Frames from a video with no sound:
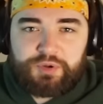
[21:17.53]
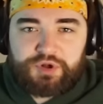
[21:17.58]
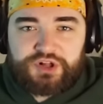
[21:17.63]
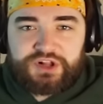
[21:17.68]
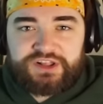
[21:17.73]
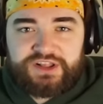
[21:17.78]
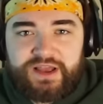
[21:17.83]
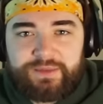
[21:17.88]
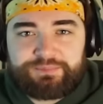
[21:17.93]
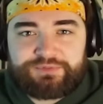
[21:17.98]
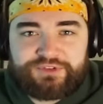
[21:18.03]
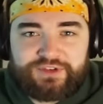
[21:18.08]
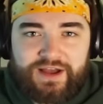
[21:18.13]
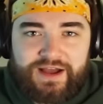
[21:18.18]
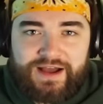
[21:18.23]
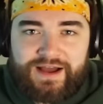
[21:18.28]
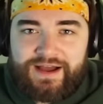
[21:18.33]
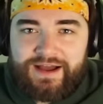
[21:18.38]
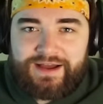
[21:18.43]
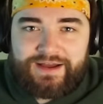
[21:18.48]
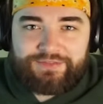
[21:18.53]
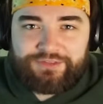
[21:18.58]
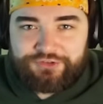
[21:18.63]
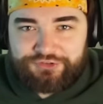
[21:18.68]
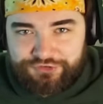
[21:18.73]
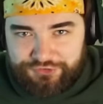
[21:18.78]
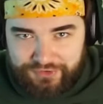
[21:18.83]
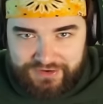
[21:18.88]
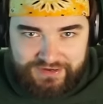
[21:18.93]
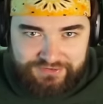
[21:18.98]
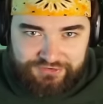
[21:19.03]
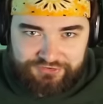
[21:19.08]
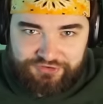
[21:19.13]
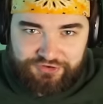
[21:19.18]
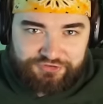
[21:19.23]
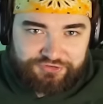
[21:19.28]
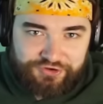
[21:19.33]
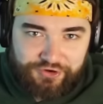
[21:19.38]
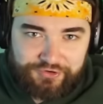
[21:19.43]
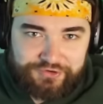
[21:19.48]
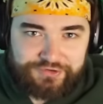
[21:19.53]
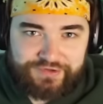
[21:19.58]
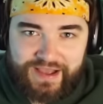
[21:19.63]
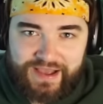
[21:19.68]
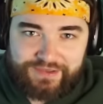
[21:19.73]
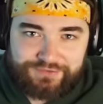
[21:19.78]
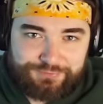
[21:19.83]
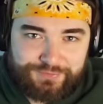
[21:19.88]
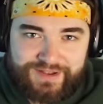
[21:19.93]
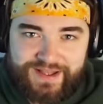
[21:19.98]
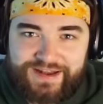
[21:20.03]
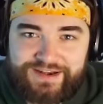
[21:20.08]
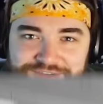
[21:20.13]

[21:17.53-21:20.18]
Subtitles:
clips on the screen just to show you guys what kind